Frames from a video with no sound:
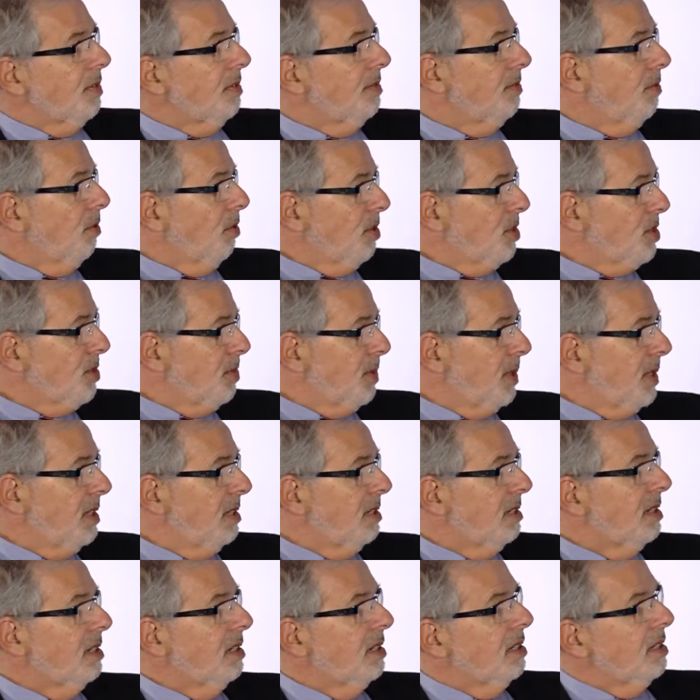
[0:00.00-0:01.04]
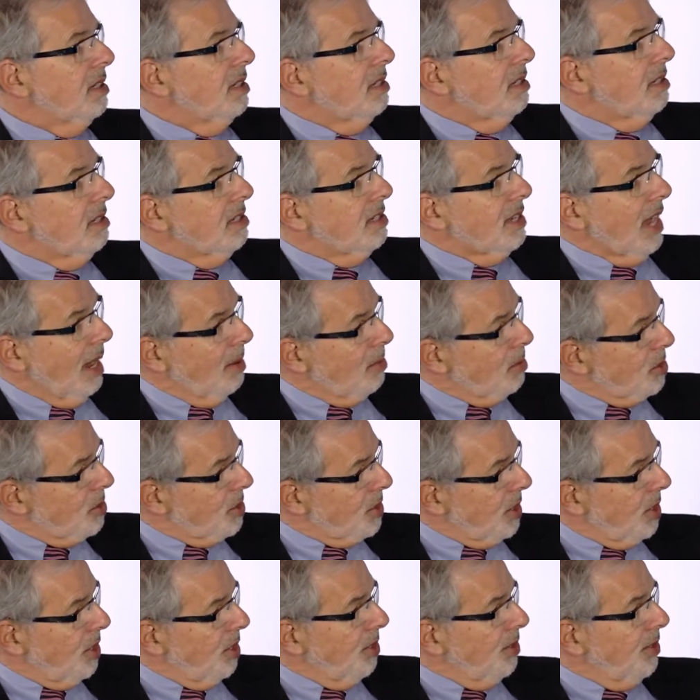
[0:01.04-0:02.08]
of enforcement,
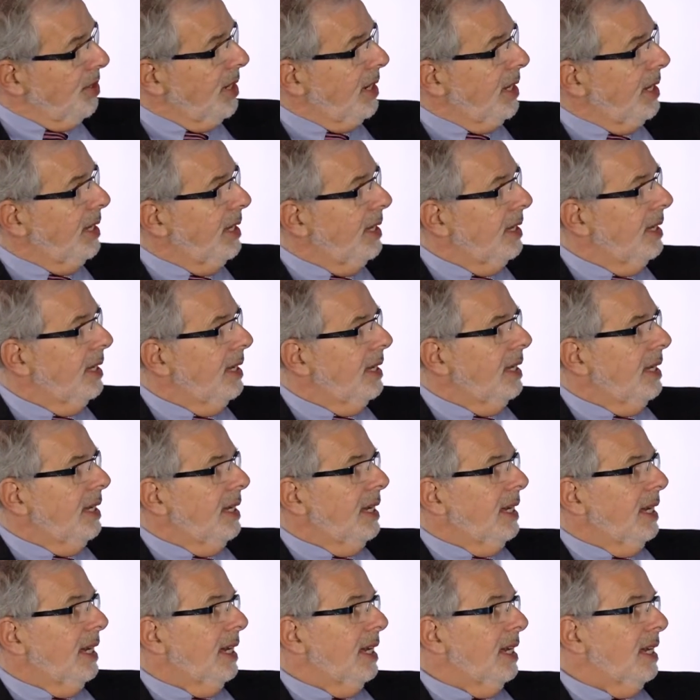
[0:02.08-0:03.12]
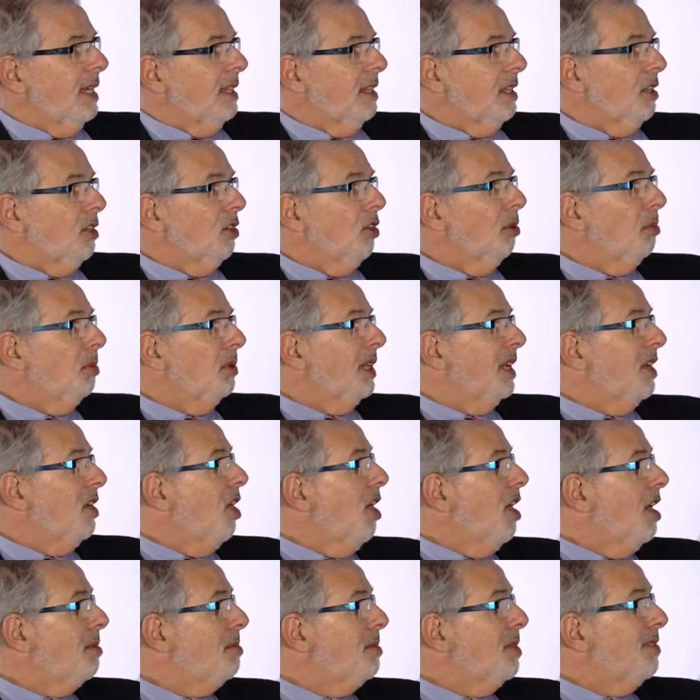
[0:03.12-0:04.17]
cybersecurity, the global
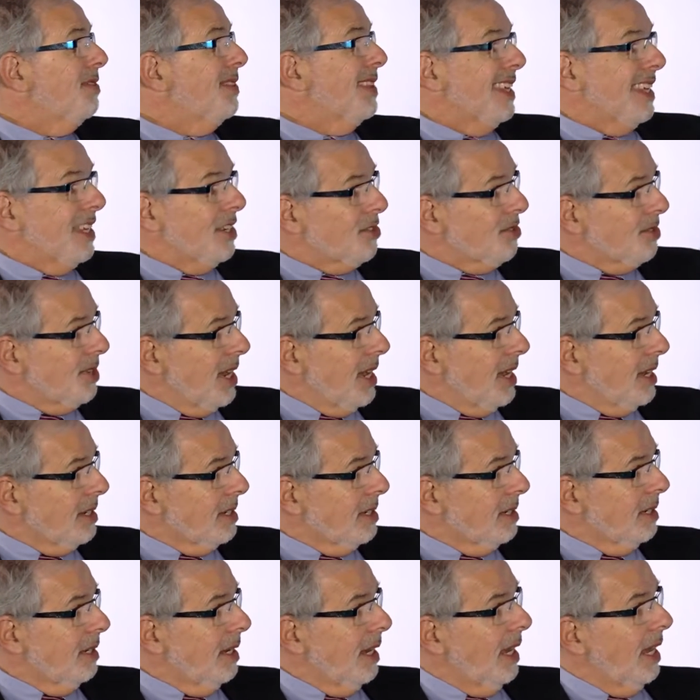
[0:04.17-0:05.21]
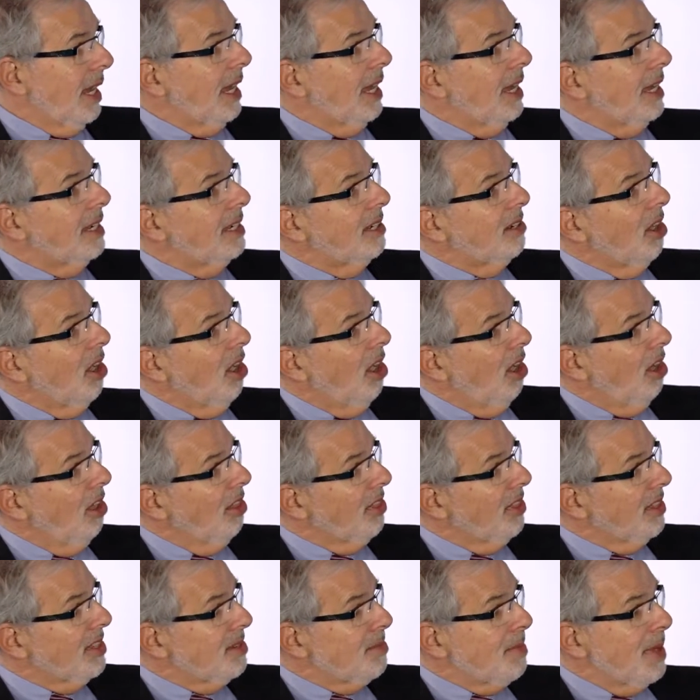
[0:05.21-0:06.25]
economy of the internet, and
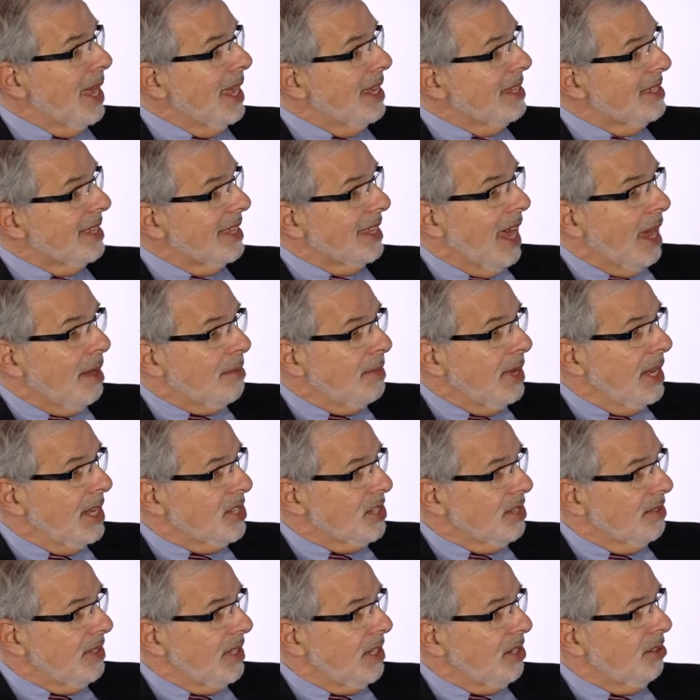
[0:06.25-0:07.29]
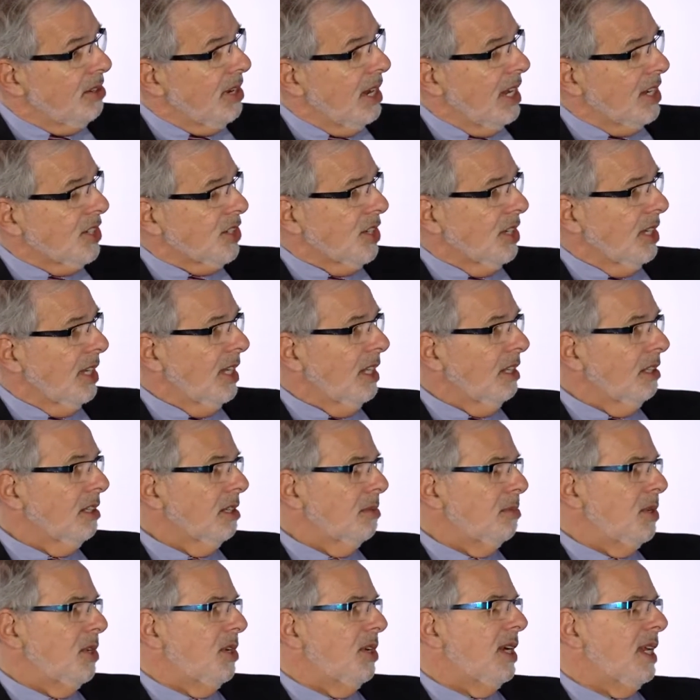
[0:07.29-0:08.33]
all the demands that that makes of the international legal
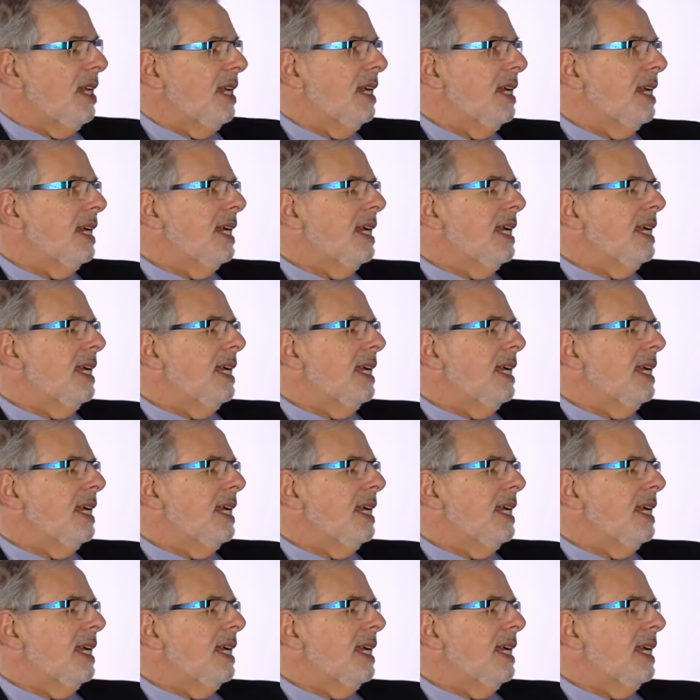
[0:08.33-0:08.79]
community.